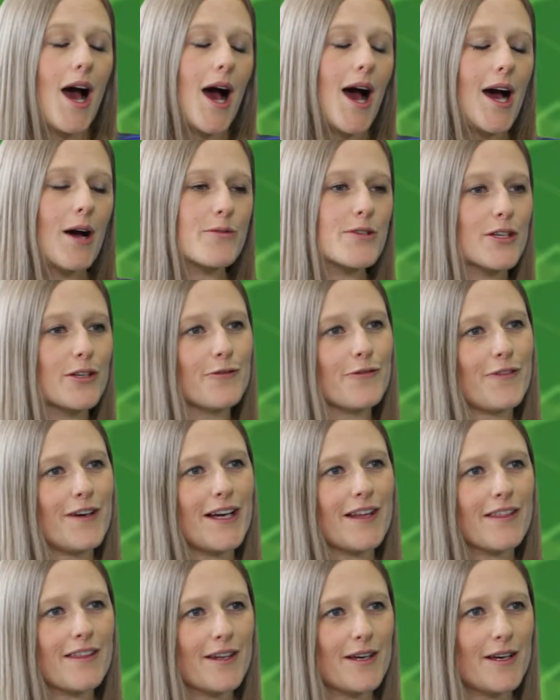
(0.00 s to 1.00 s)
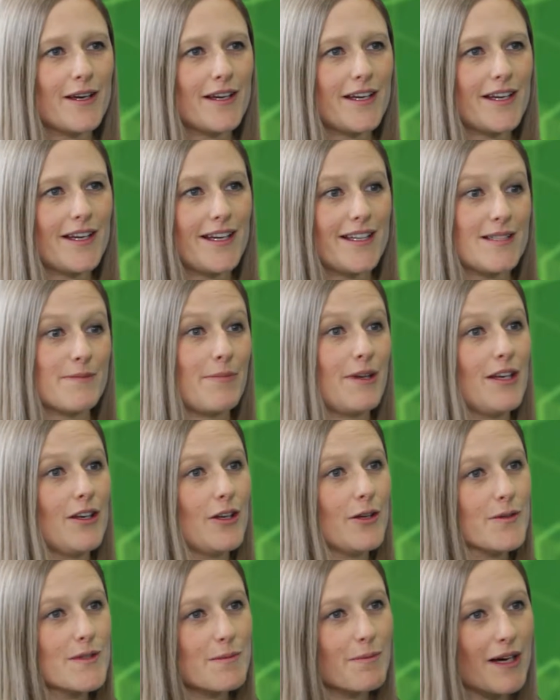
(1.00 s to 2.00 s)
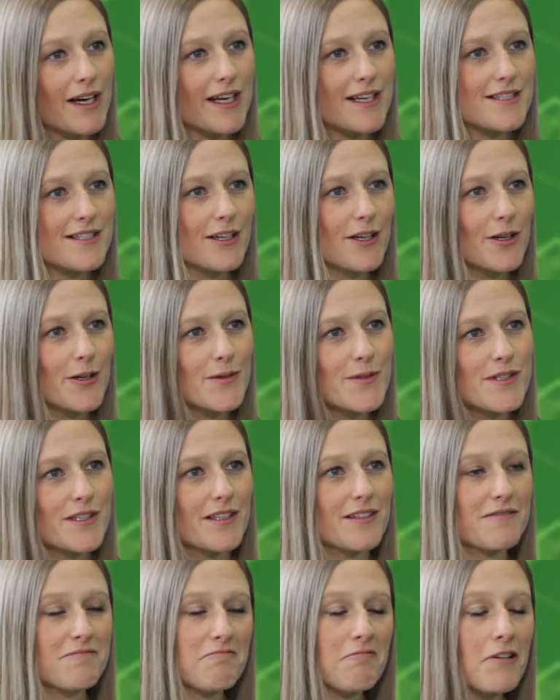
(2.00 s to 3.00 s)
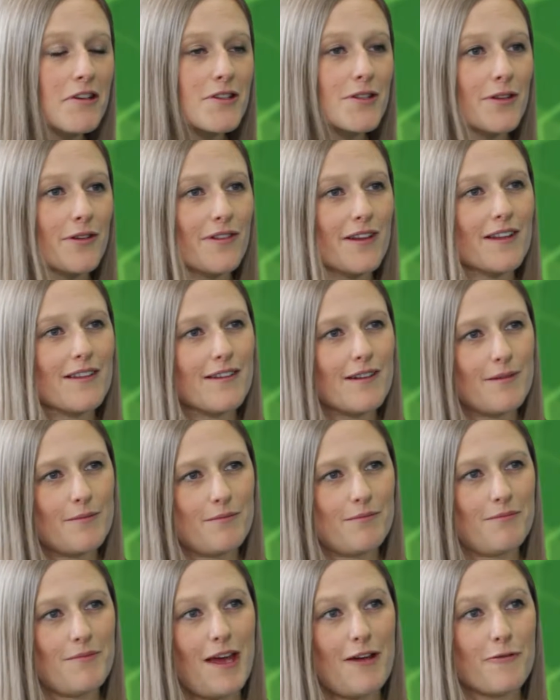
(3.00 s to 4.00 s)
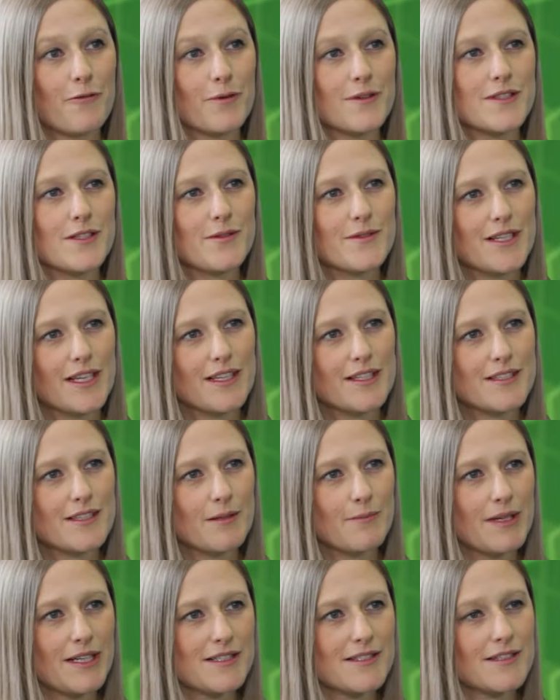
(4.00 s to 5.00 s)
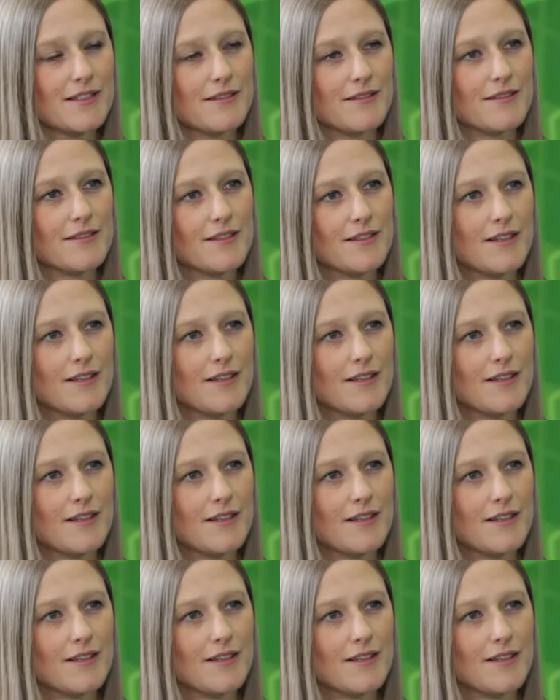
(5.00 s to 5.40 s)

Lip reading: how do you find that it's been used by SEOs, and do you think that everyone's using it to the best?